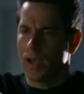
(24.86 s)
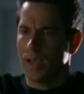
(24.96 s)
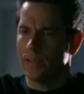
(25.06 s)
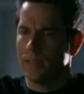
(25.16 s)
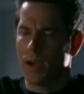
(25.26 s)

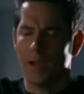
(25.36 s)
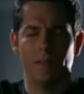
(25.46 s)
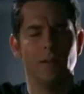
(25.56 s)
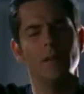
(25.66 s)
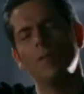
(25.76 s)

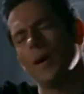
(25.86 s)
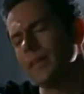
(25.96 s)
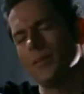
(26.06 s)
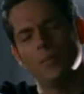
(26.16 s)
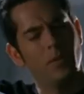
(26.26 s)

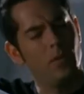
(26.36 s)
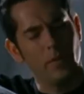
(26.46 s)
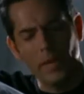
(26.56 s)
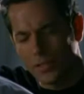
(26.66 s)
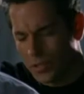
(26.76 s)
I don't
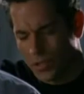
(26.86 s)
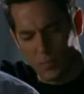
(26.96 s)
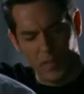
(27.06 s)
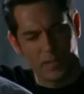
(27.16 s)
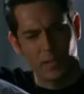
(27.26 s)
know. Can't you
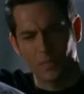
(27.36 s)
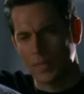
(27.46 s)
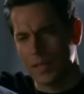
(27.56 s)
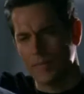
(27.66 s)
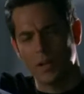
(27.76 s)
just pick
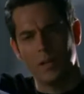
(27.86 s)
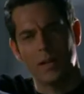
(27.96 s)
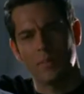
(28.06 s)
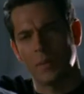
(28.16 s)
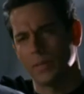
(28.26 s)
something? I've got a lot on my